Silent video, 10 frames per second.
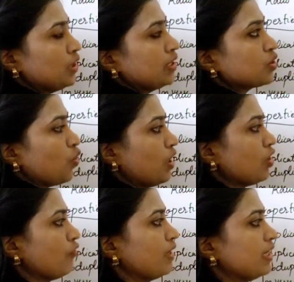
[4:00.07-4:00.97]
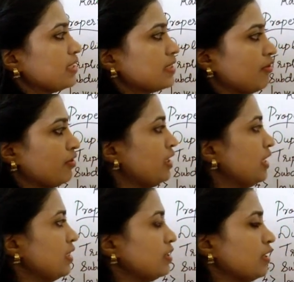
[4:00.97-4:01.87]
then square of that is the
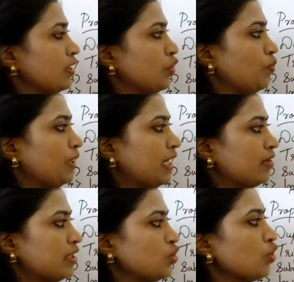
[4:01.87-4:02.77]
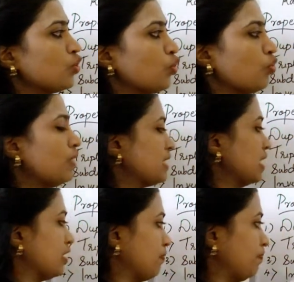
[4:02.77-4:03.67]
duplicate ratio. Cube
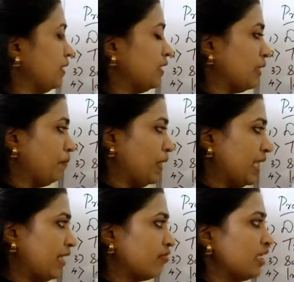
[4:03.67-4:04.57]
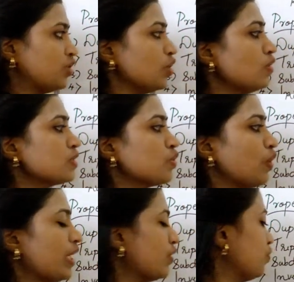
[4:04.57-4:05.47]
is a triplicate ratio.
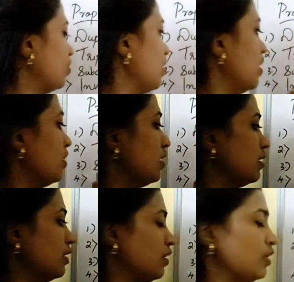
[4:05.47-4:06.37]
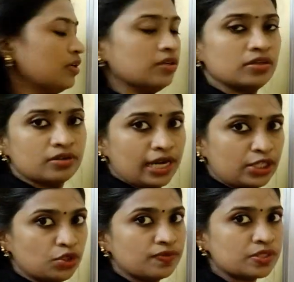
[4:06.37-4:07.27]
Square root
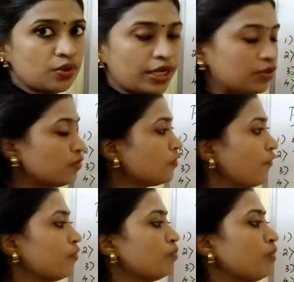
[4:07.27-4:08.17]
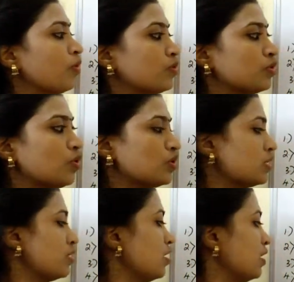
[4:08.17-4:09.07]
ratio of square root of
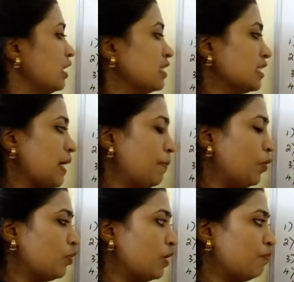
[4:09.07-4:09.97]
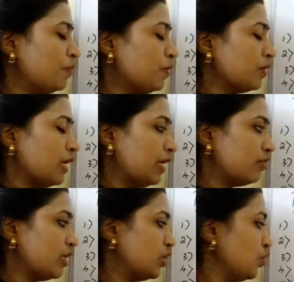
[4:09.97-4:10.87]
those is a
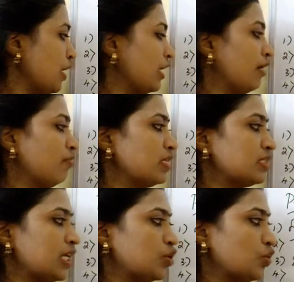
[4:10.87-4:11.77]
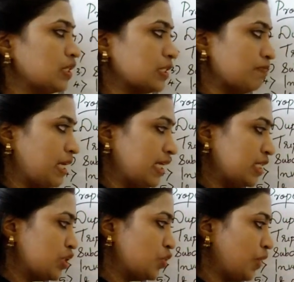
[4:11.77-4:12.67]
subduplicate ratio, and inverse ratio is
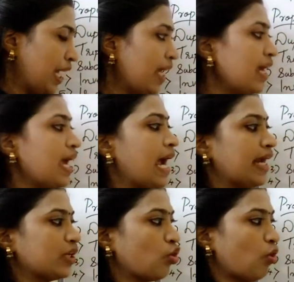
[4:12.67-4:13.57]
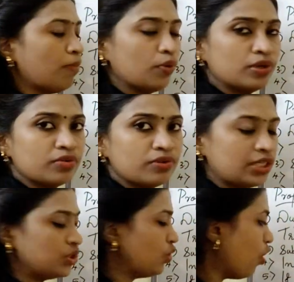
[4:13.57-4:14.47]
B is to A, and the compounded
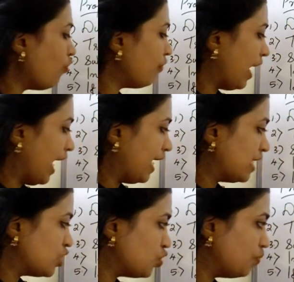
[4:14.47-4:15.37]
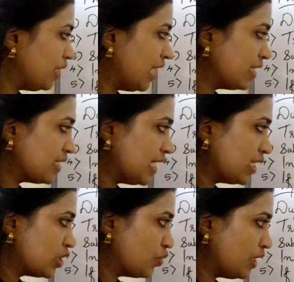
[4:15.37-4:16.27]
ratio of A is to B and
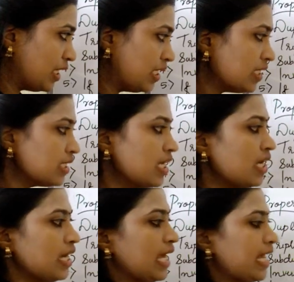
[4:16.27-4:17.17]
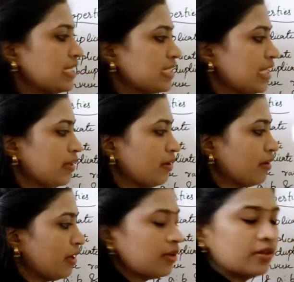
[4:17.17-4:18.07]
C is to D is AC
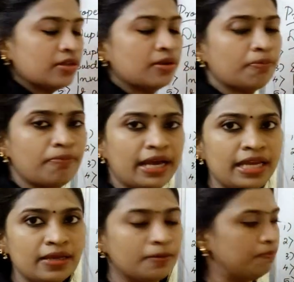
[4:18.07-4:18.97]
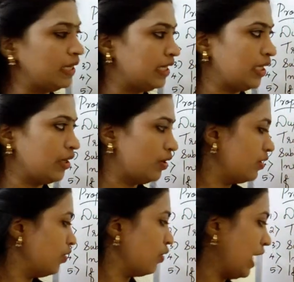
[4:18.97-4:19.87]
by BD,
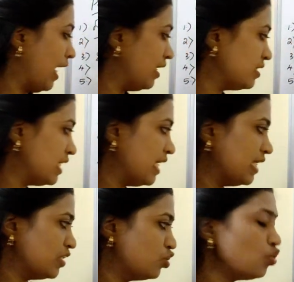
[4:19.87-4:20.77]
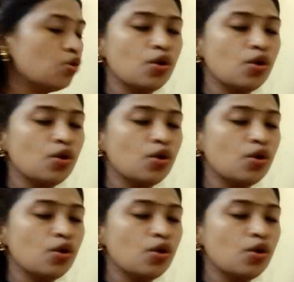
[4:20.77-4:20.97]
or AC is to